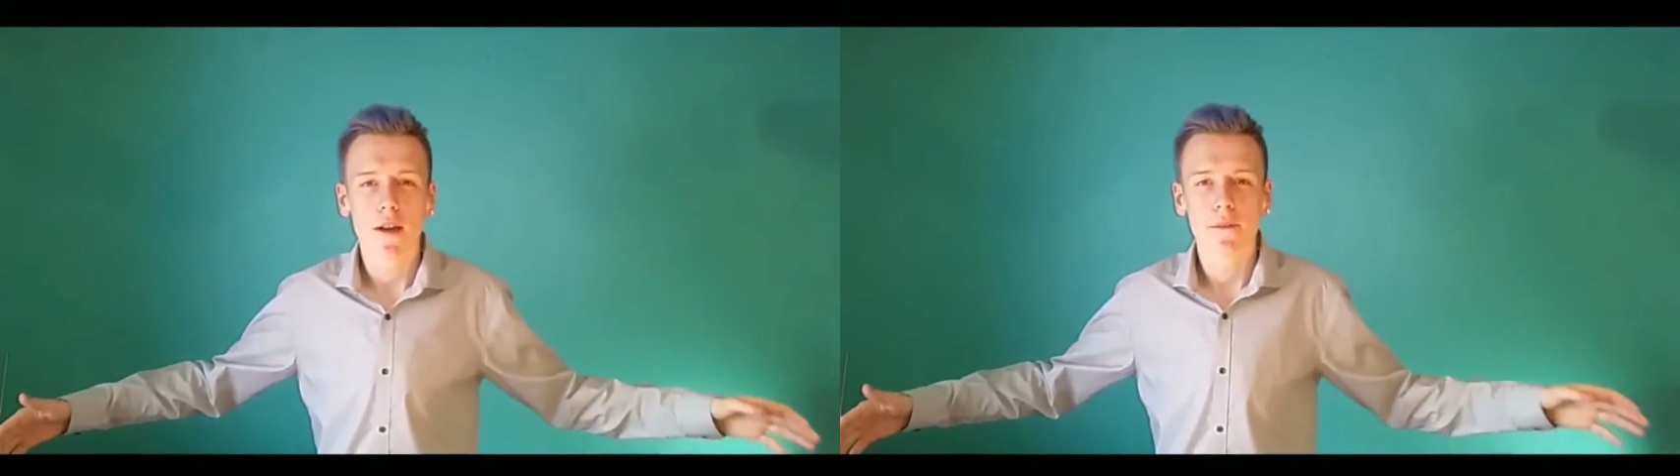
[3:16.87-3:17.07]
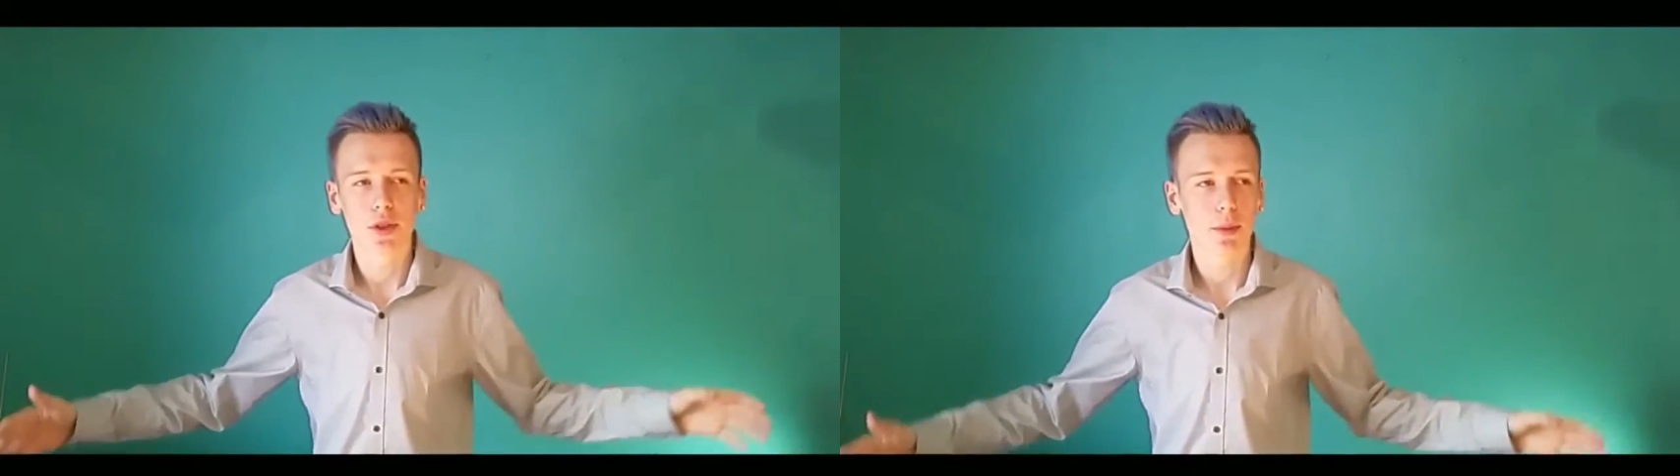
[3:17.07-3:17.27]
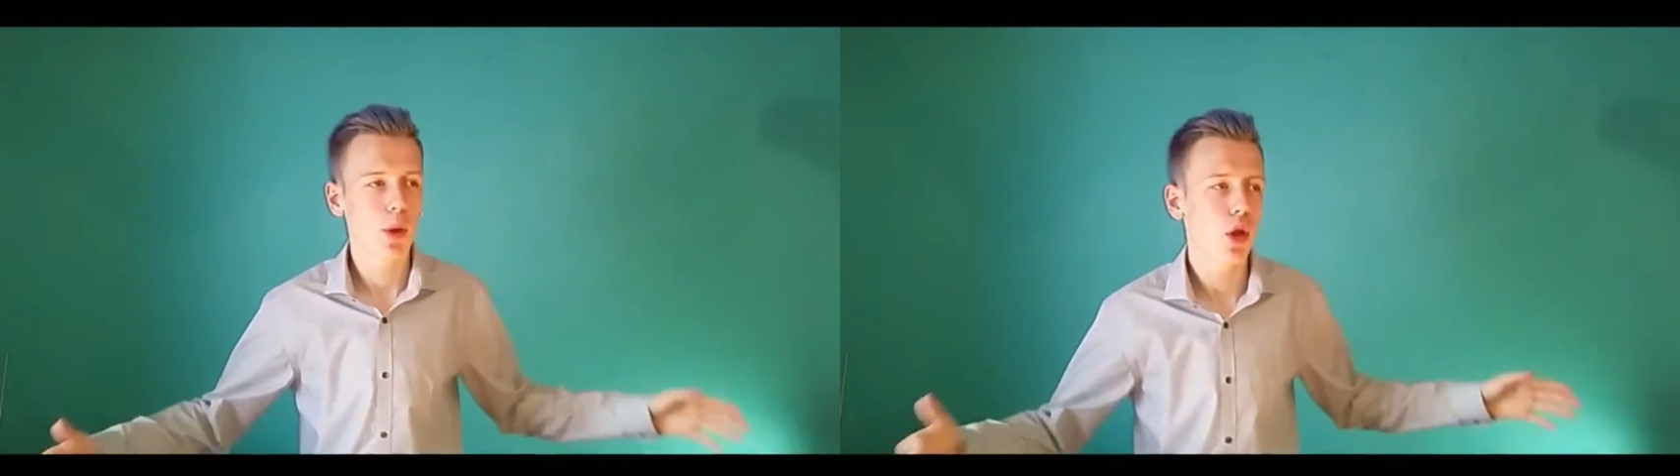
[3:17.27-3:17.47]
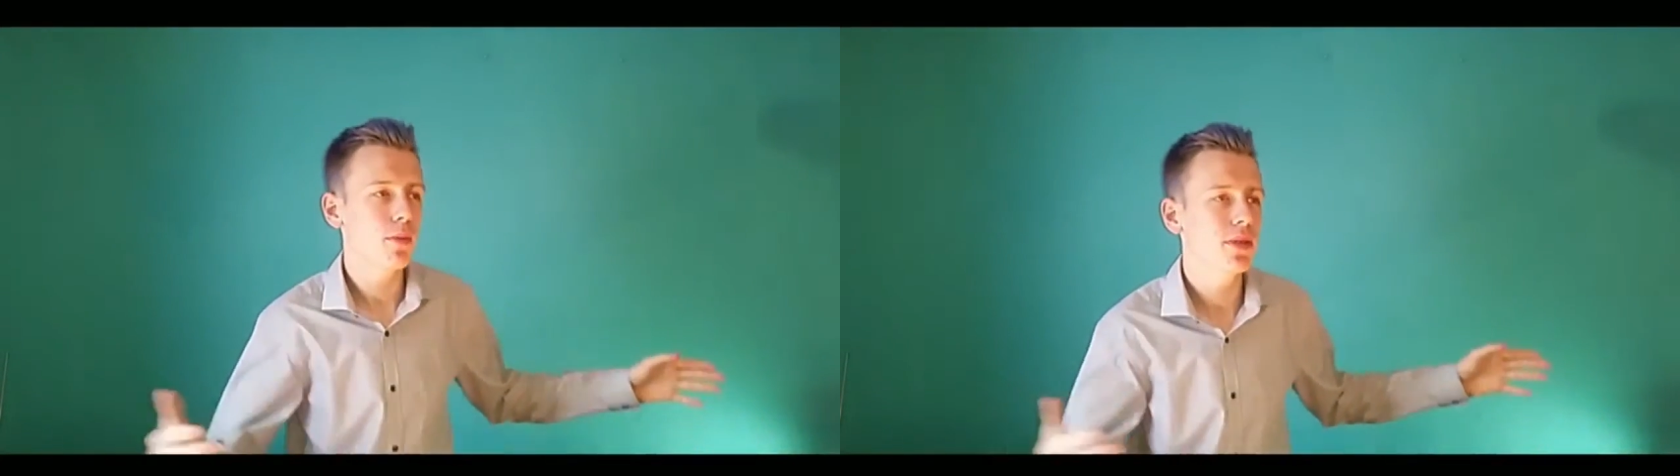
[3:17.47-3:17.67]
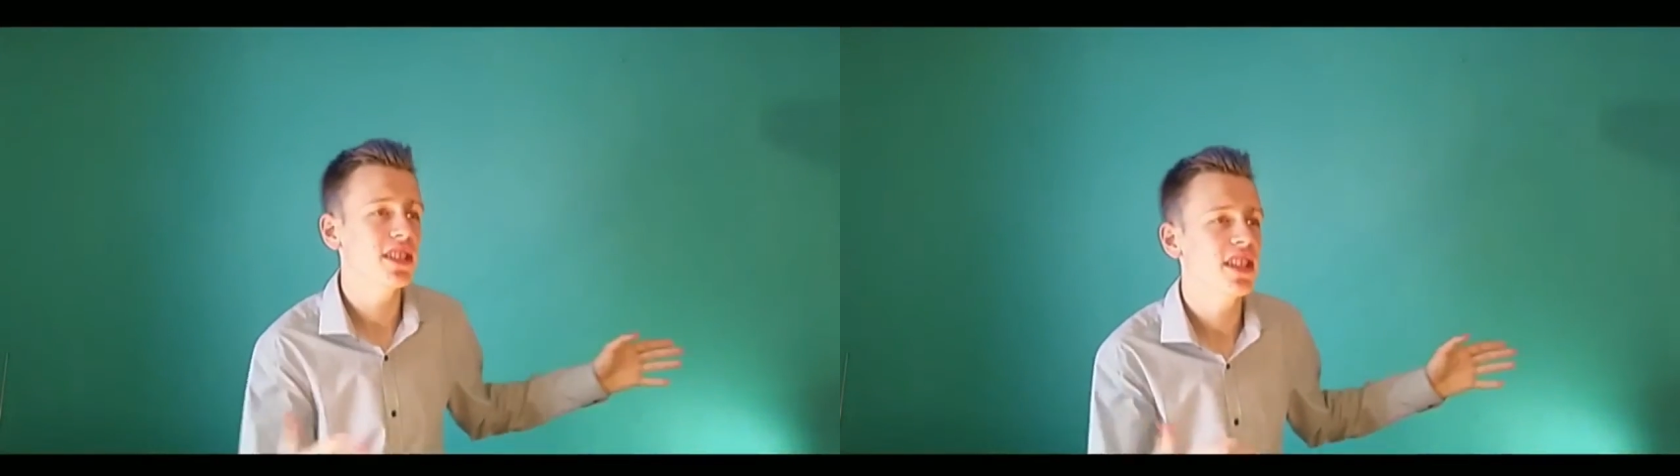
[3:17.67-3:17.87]
for the
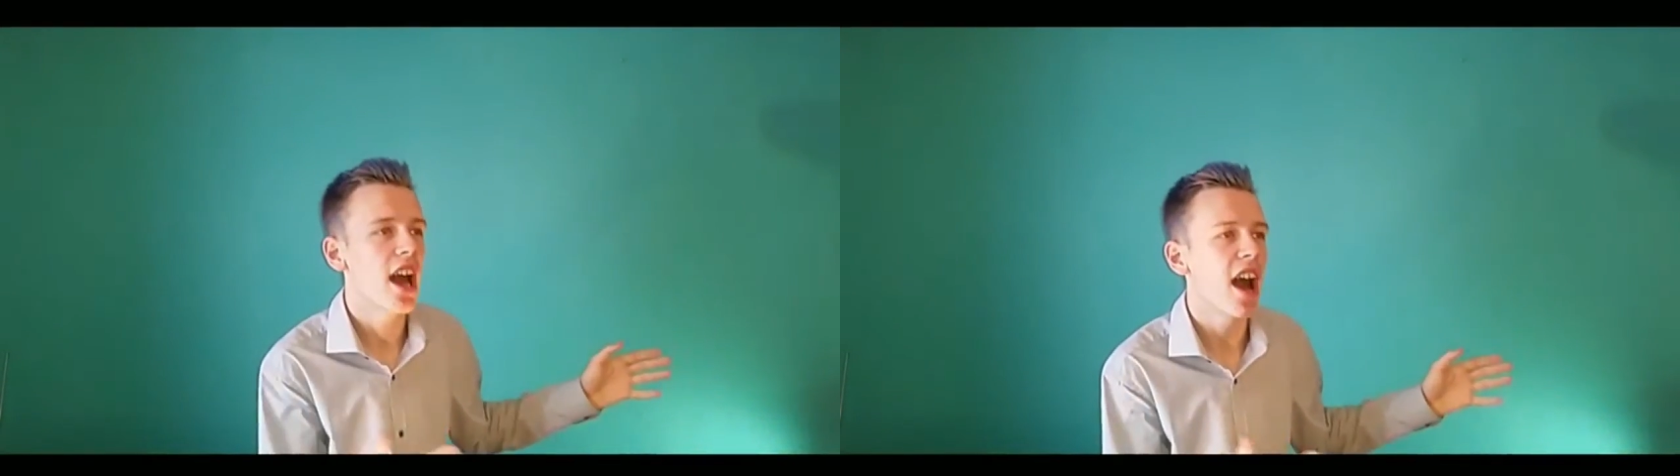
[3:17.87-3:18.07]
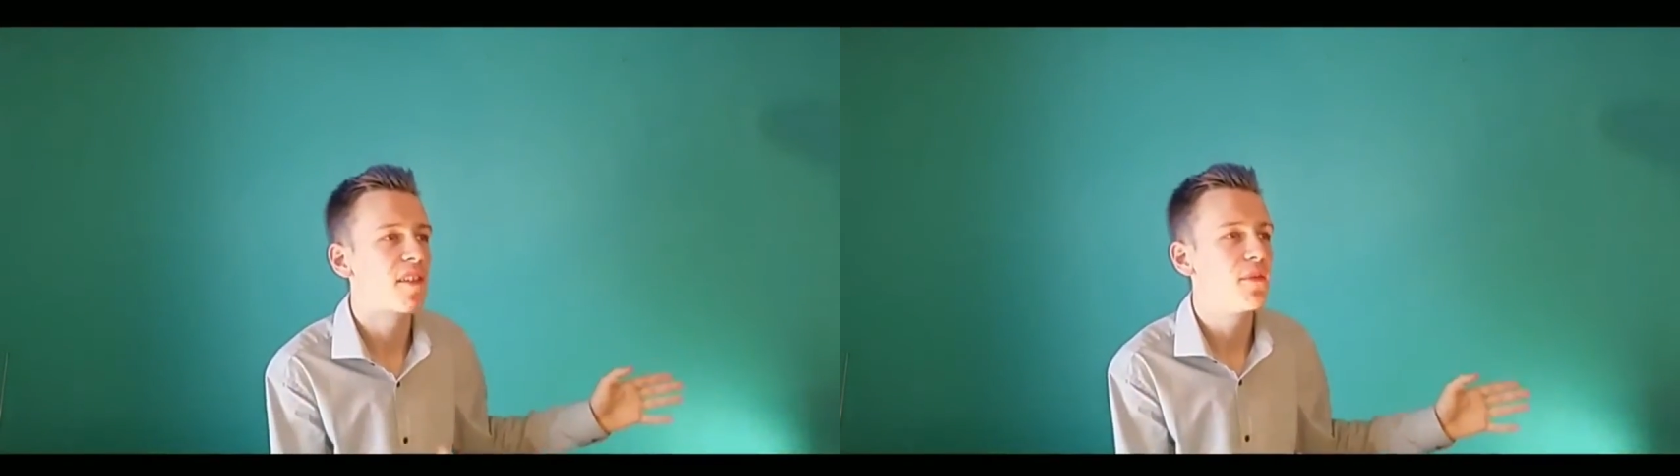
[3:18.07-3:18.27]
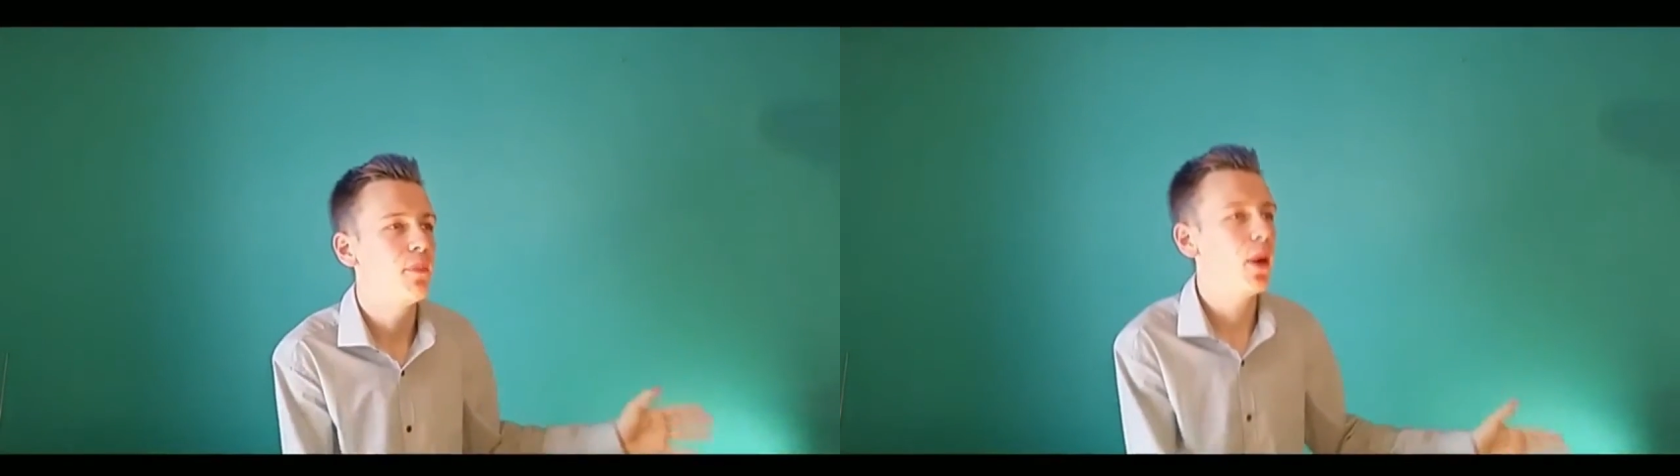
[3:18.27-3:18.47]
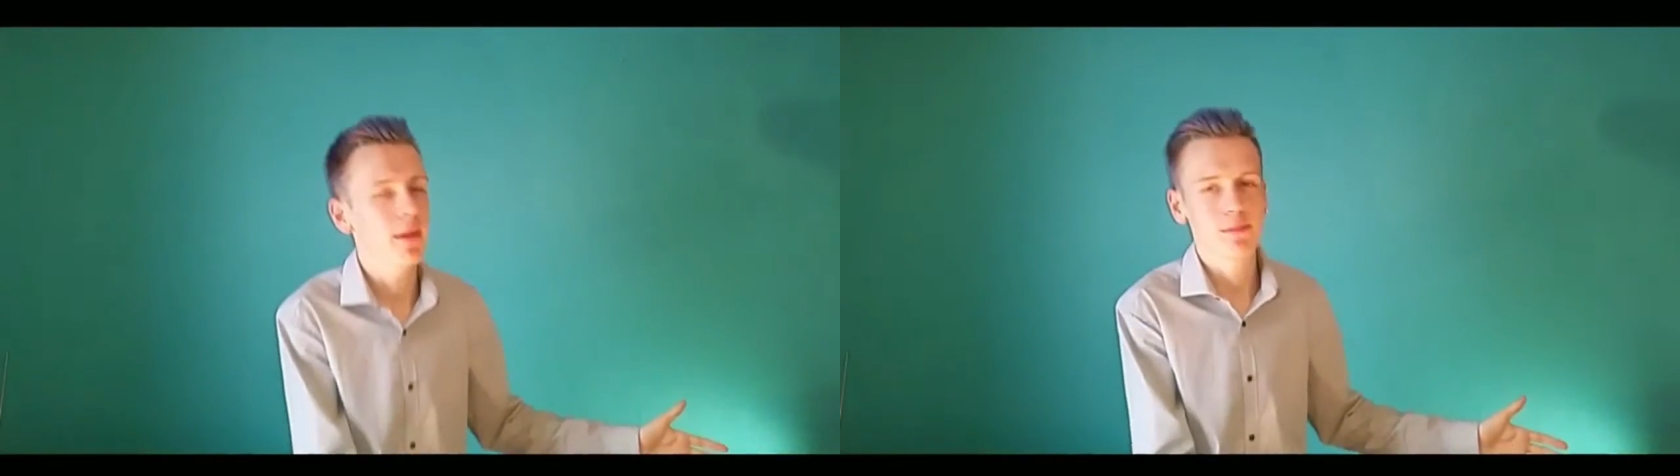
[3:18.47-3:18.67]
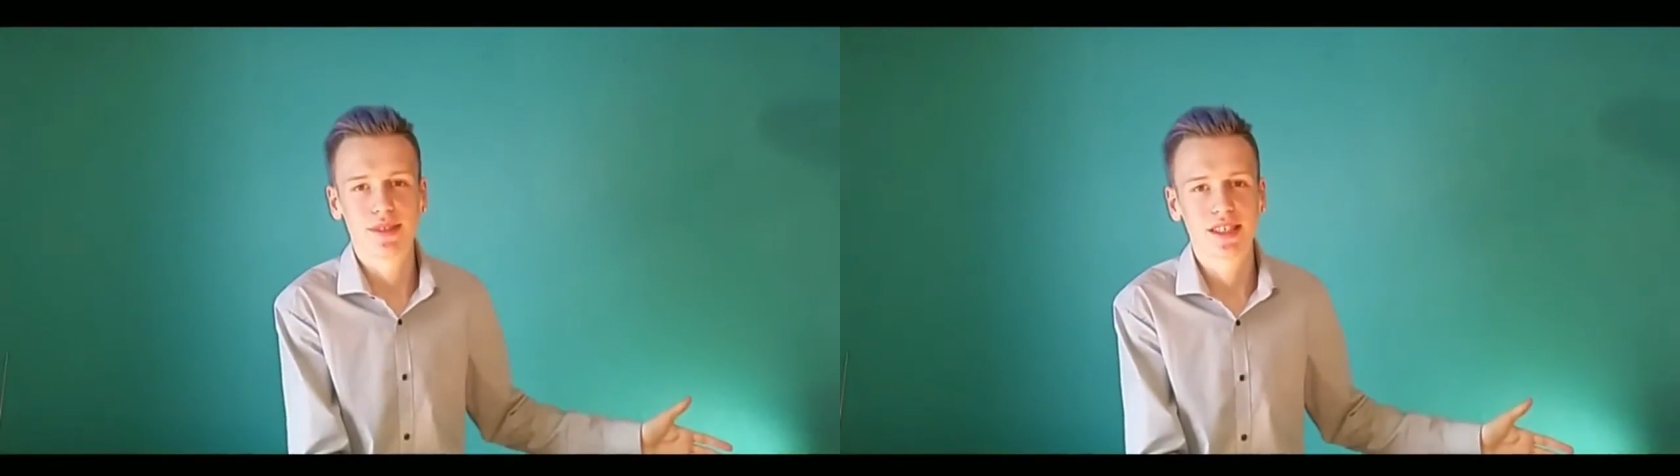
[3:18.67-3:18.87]
purpose of
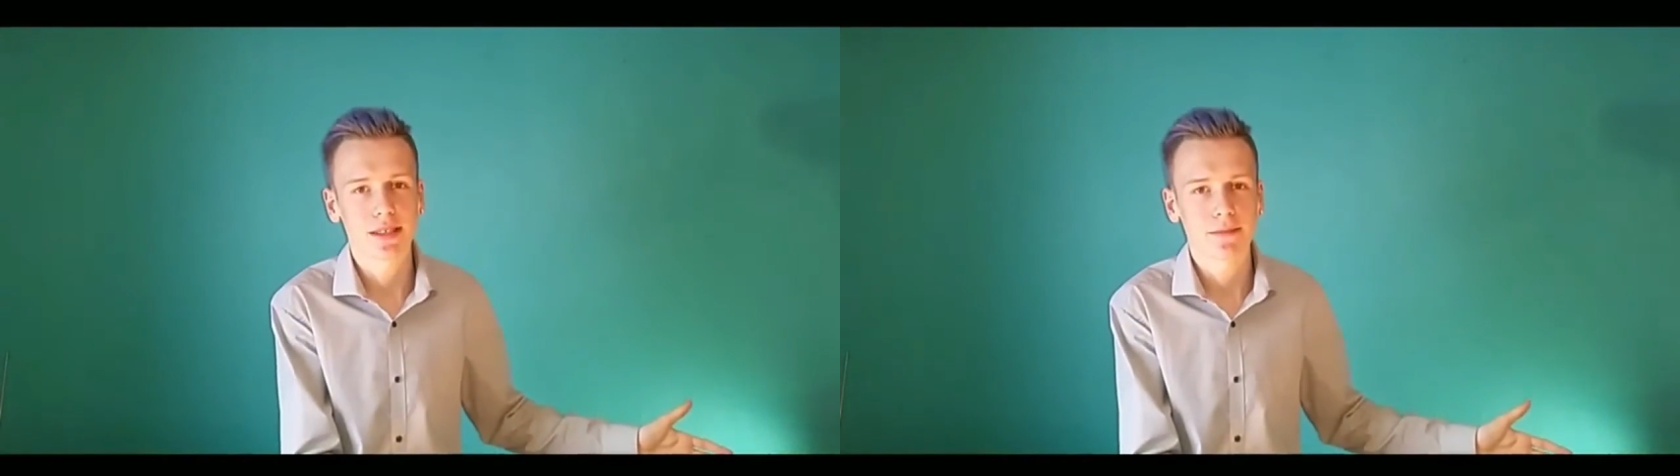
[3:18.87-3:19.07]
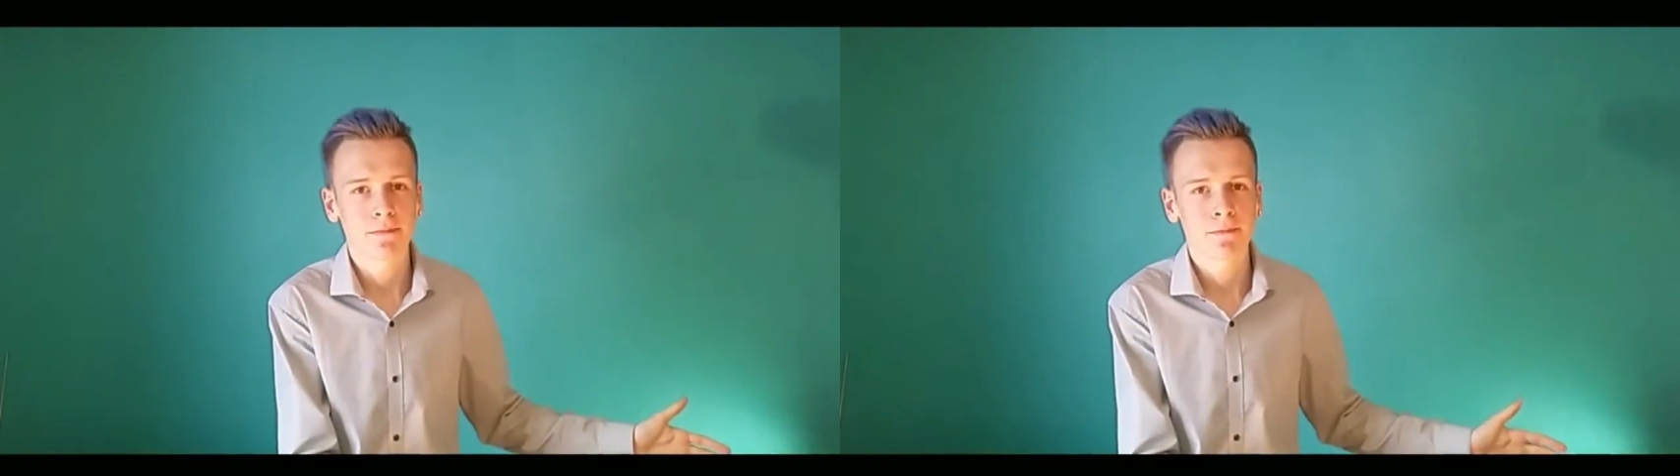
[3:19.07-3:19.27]
pubs.